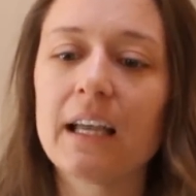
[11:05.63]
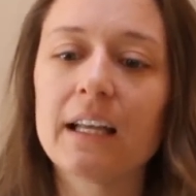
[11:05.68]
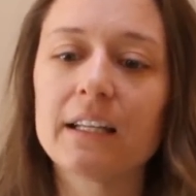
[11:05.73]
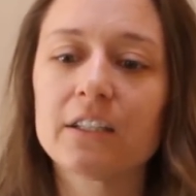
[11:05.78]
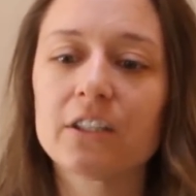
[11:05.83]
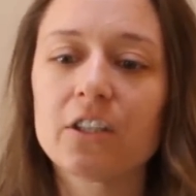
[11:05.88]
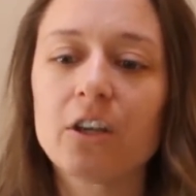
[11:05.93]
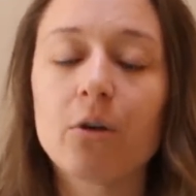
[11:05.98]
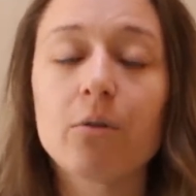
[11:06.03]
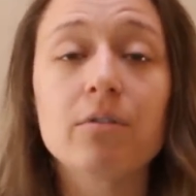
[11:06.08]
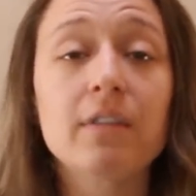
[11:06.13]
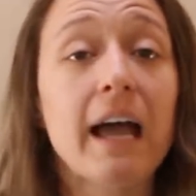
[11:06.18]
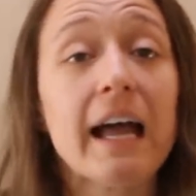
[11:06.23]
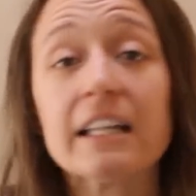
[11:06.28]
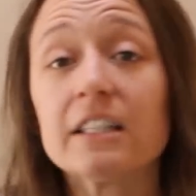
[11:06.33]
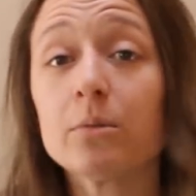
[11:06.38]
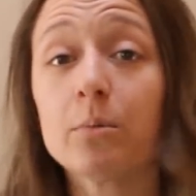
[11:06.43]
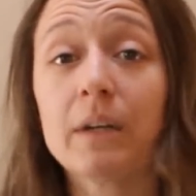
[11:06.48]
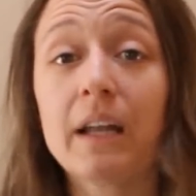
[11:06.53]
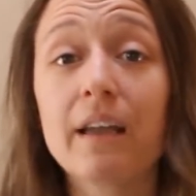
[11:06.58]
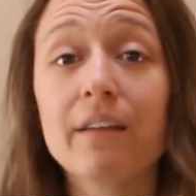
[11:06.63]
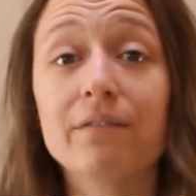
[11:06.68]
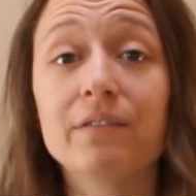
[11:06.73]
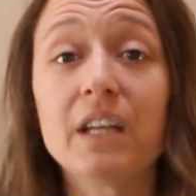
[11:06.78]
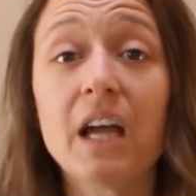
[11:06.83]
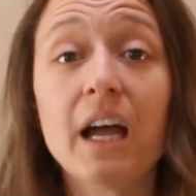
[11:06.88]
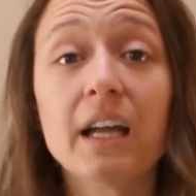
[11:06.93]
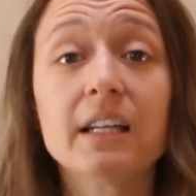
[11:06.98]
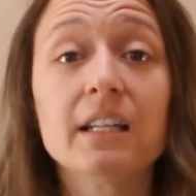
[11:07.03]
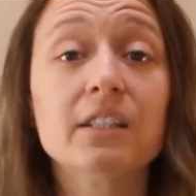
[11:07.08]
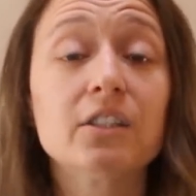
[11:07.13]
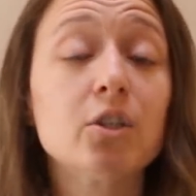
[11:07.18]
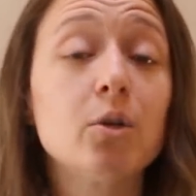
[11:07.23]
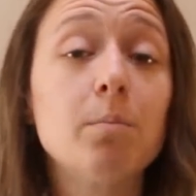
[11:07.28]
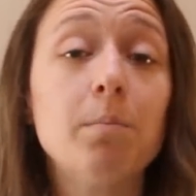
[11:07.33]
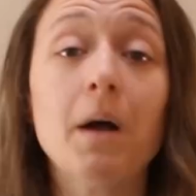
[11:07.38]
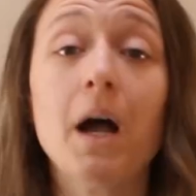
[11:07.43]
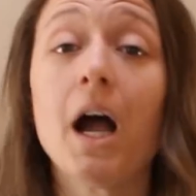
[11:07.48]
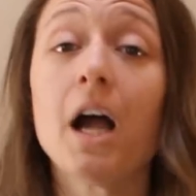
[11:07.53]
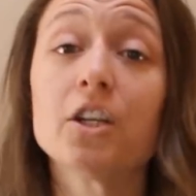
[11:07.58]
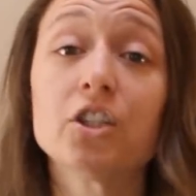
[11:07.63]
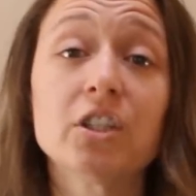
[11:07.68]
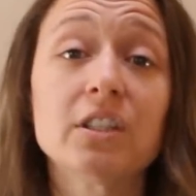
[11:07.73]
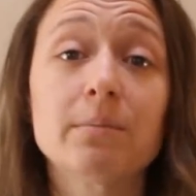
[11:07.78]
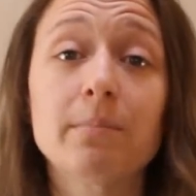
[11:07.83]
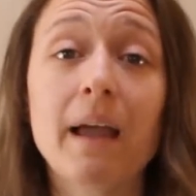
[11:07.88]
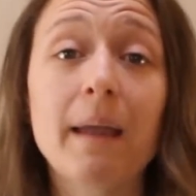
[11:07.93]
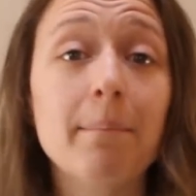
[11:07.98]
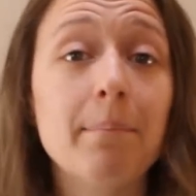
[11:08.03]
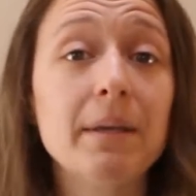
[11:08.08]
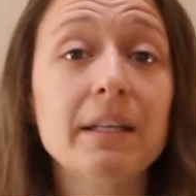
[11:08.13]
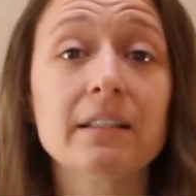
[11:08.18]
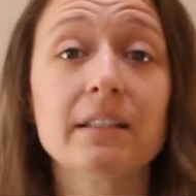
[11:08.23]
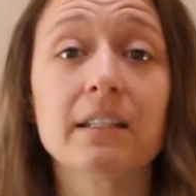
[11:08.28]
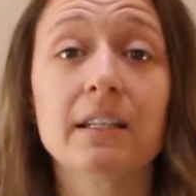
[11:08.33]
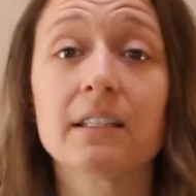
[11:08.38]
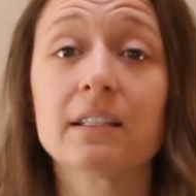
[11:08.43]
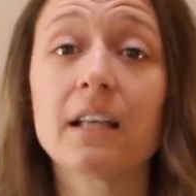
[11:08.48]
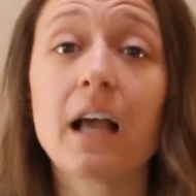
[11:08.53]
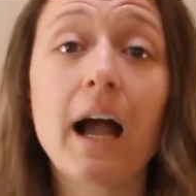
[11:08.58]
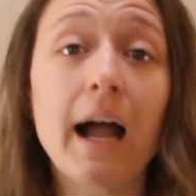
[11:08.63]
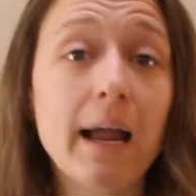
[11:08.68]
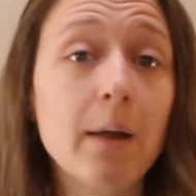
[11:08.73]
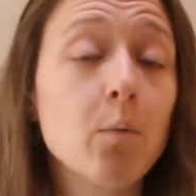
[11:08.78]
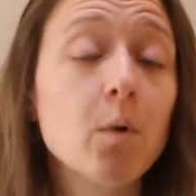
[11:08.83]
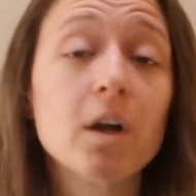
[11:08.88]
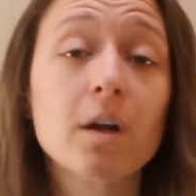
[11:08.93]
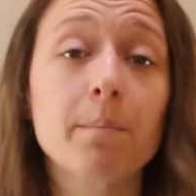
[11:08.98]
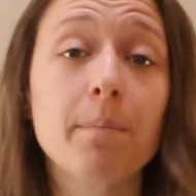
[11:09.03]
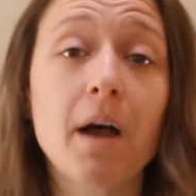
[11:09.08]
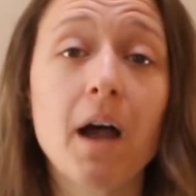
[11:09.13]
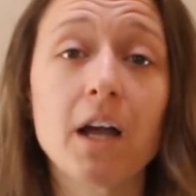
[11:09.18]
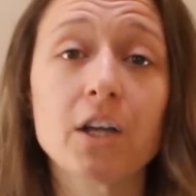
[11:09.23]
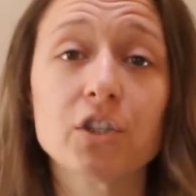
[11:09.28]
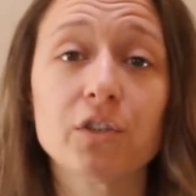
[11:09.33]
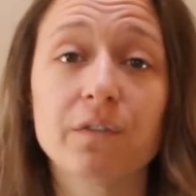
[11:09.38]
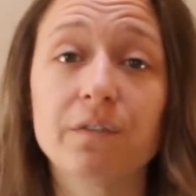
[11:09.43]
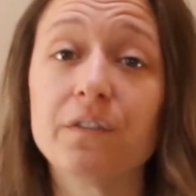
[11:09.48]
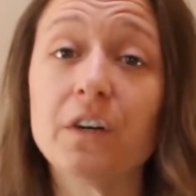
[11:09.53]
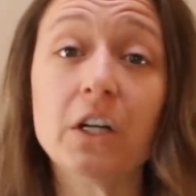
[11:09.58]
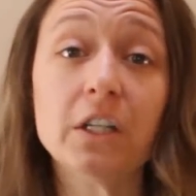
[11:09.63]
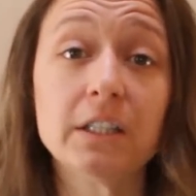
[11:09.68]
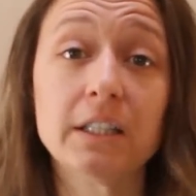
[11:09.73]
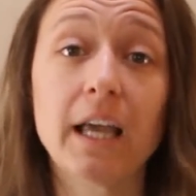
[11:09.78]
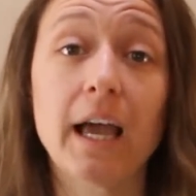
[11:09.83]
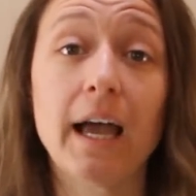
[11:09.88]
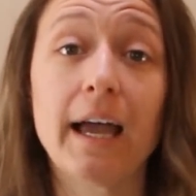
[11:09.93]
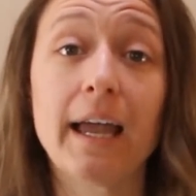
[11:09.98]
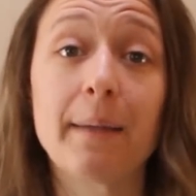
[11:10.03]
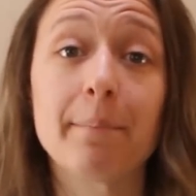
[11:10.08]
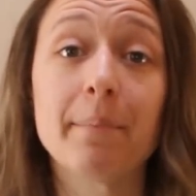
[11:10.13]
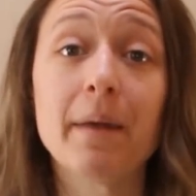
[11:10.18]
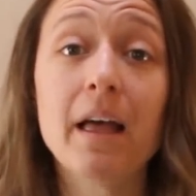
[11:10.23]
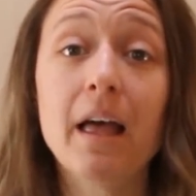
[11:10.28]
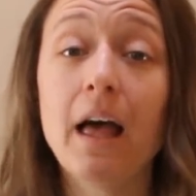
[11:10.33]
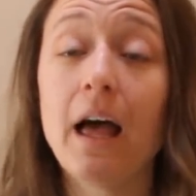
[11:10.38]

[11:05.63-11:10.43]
And so that's what I've done. And so Posh is my business. I work Posh full time.